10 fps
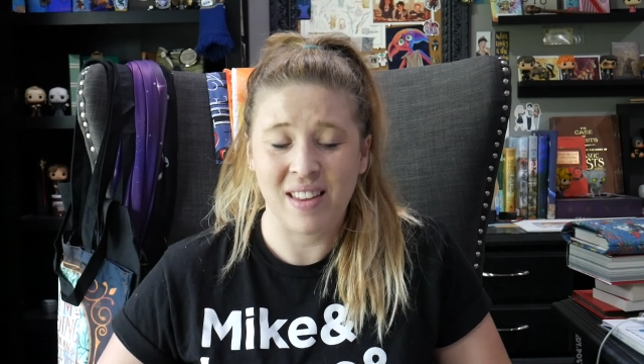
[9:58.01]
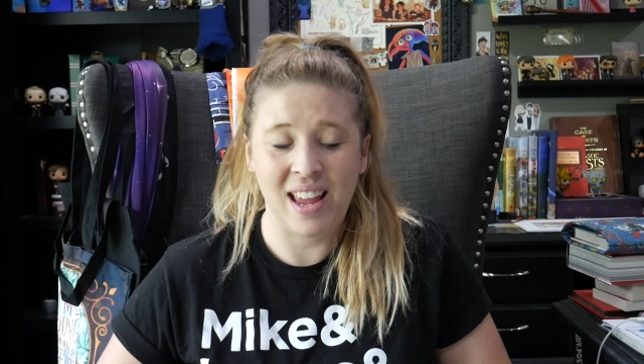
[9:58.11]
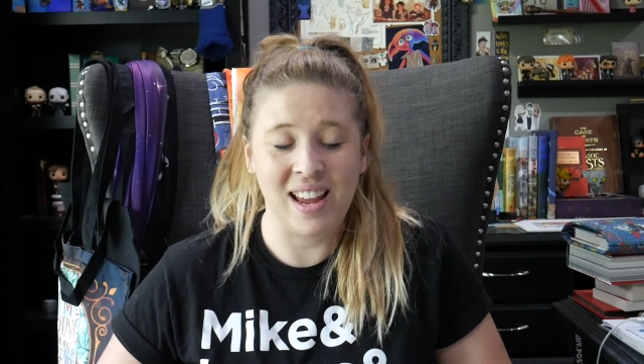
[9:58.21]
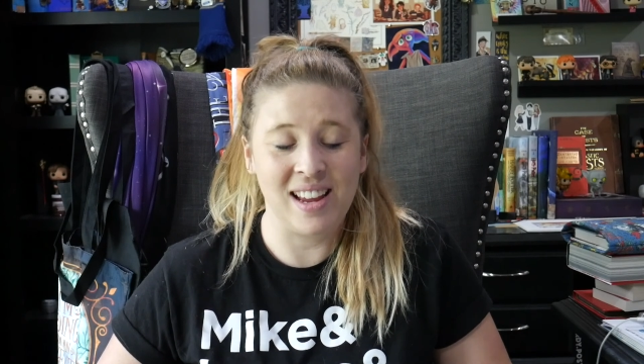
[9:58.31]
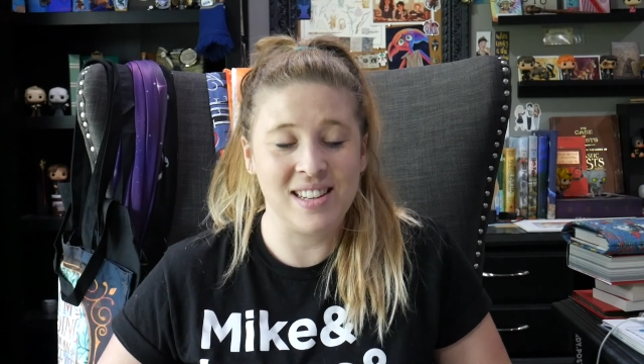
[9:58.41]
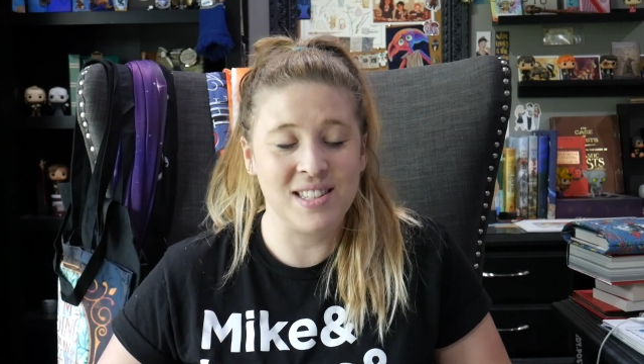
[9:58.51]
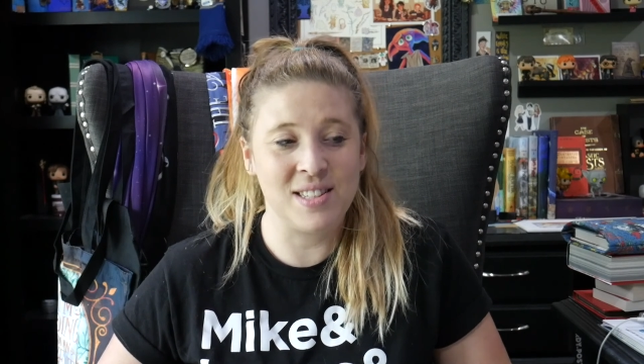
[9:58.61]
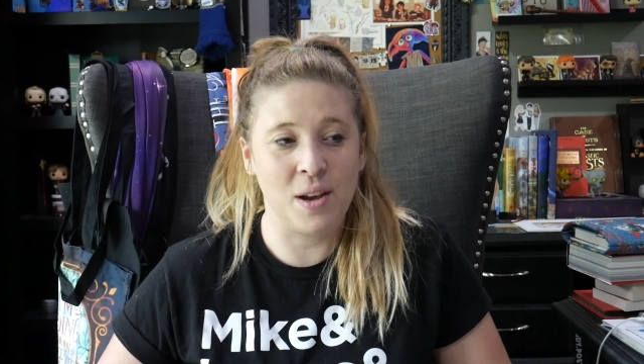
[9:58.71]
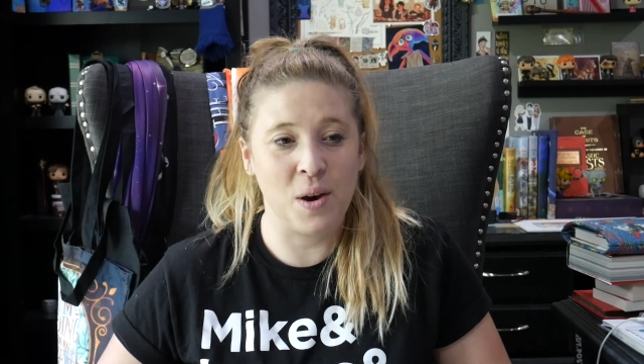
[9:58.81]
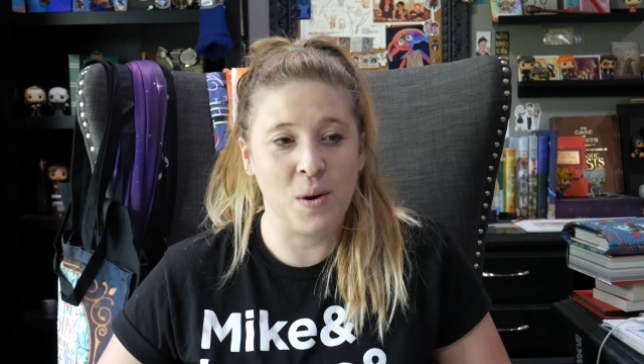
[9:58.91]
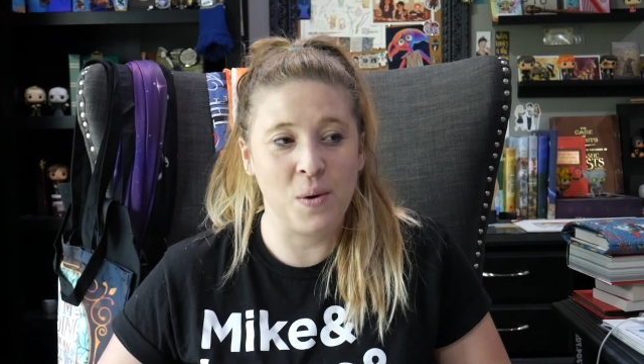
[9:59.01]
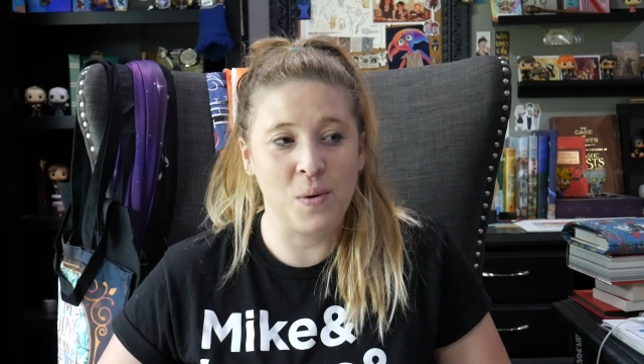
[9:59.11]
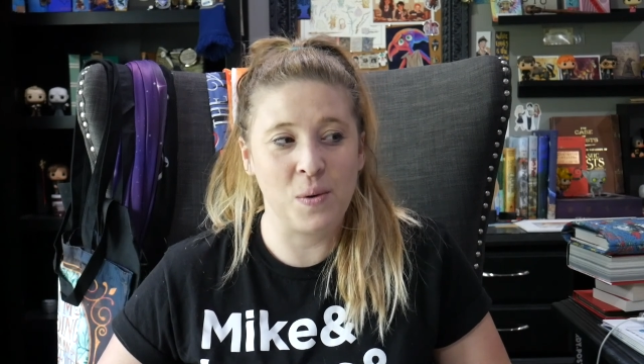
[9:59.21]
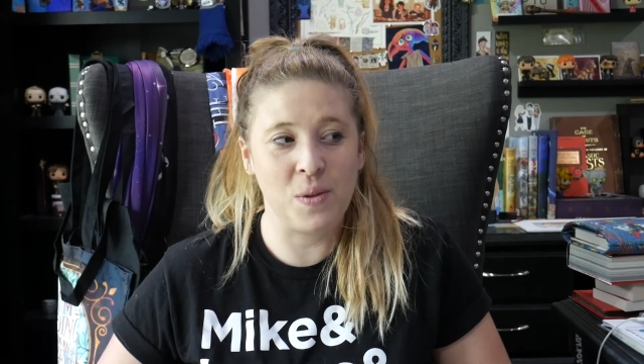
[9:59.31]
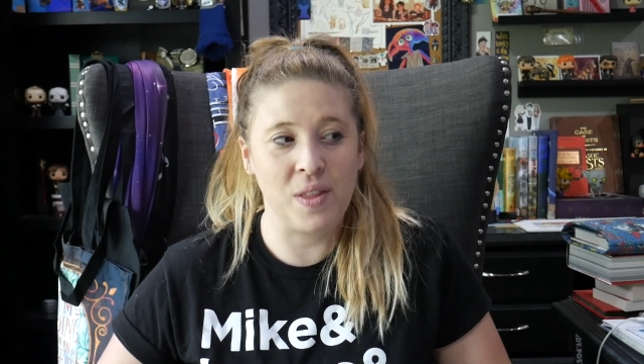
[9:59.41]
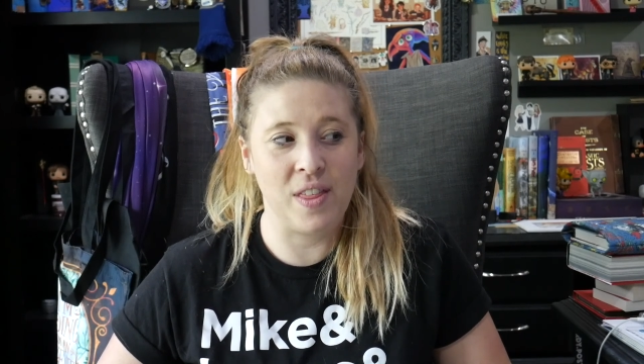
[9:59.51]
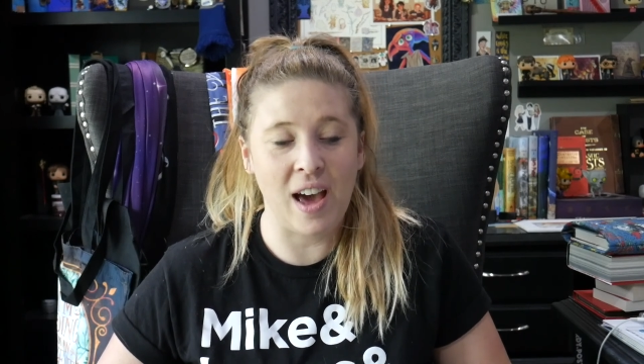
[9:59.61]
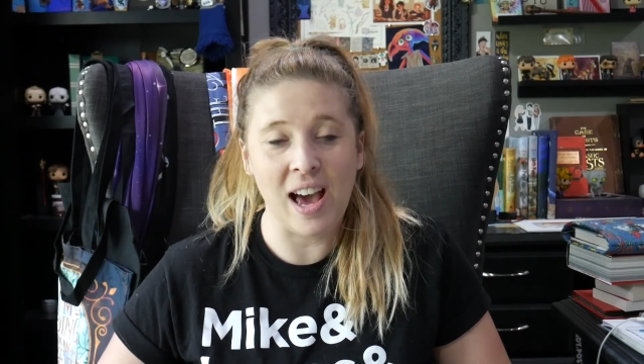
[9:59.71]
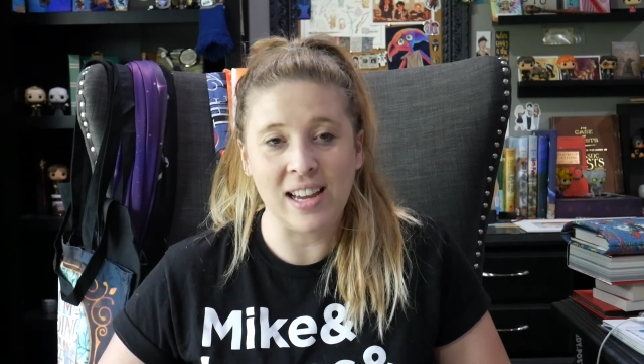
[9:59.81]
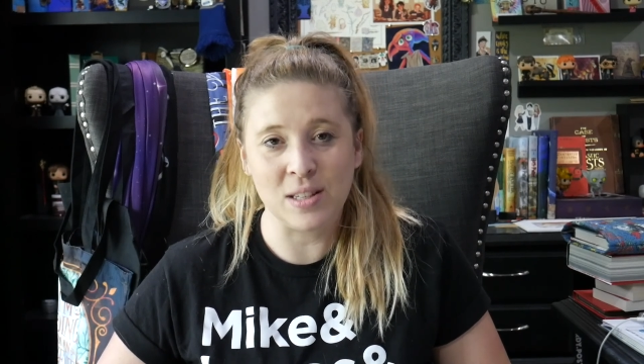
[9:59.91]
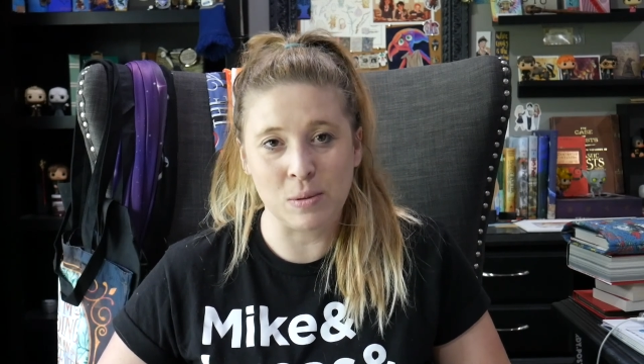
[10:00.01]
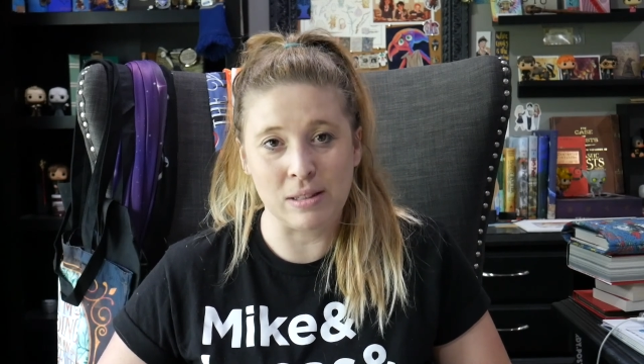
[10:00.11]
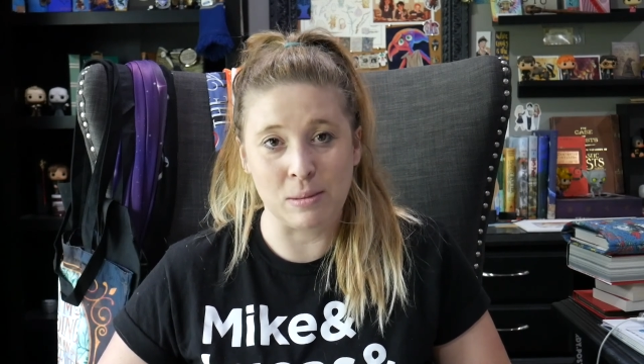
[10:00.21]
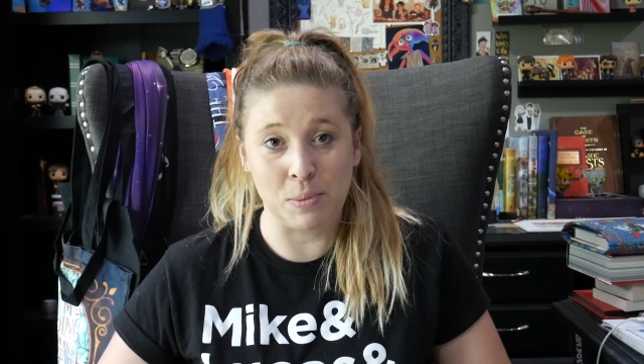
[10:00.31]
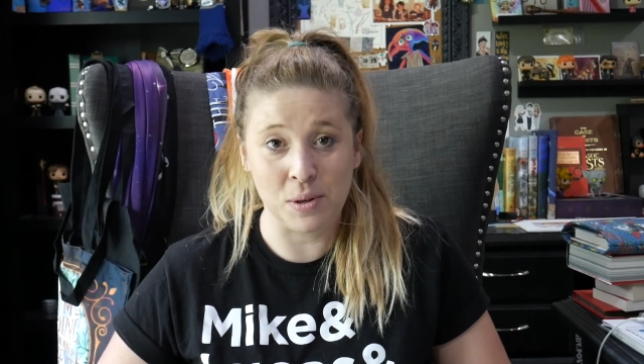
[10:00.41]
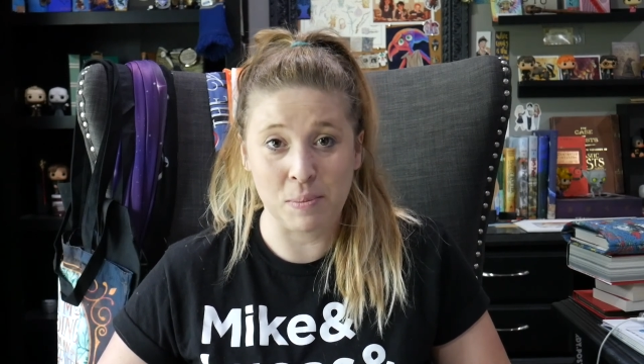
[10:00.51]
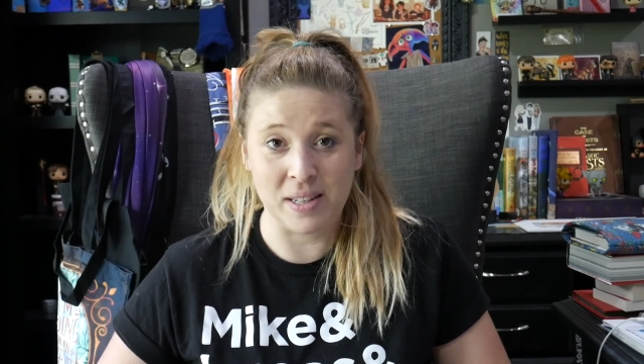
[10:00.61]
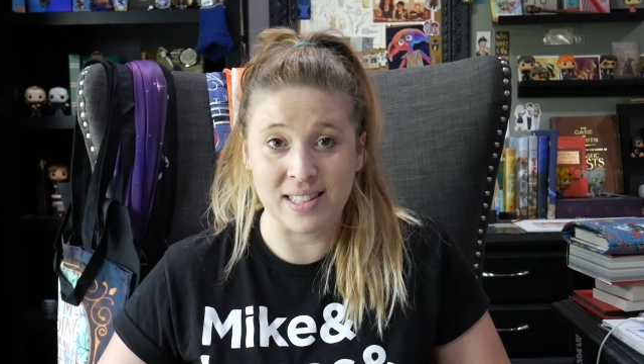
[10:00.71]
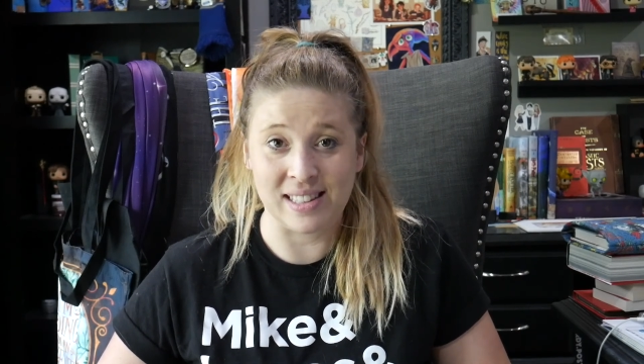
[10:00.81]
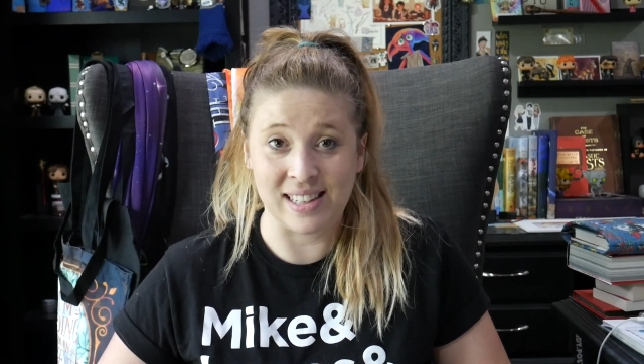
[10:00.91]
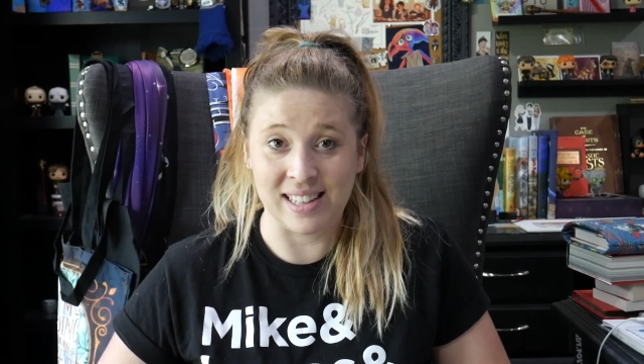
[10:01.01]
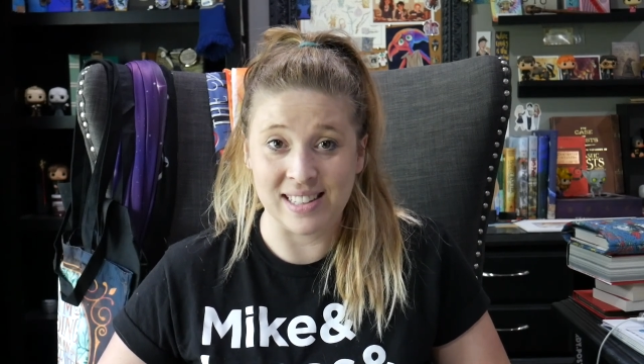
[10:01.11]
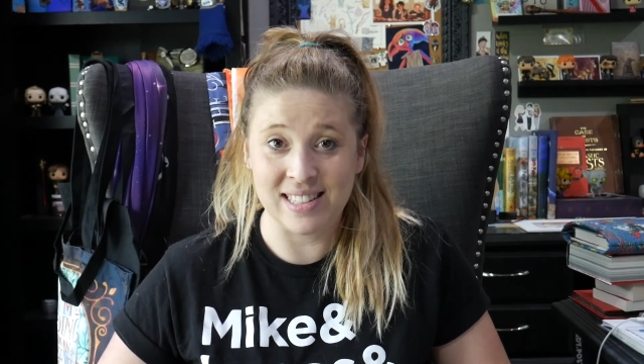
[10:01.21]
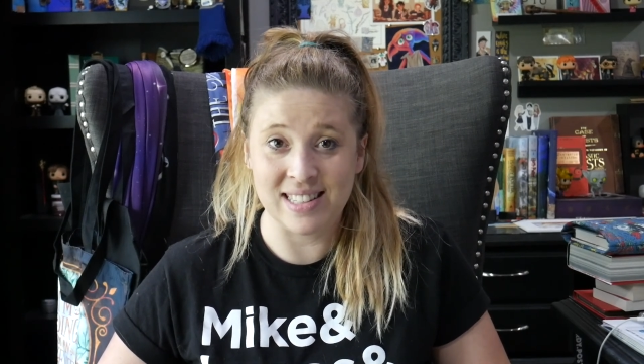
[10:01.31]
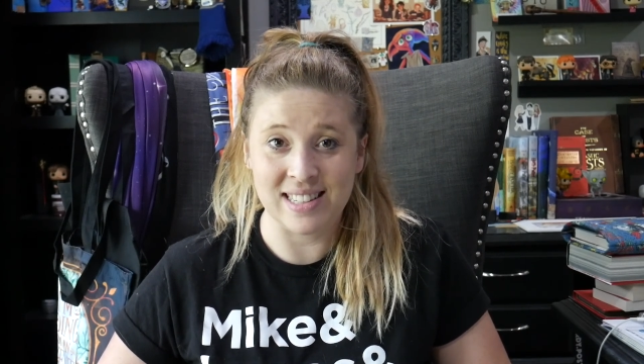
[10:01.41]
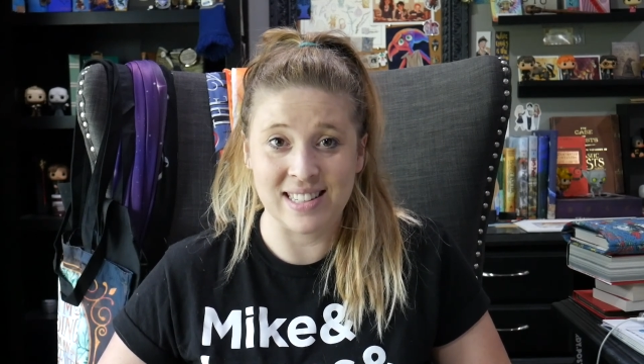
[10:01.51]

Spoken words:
And so that is what this book basically is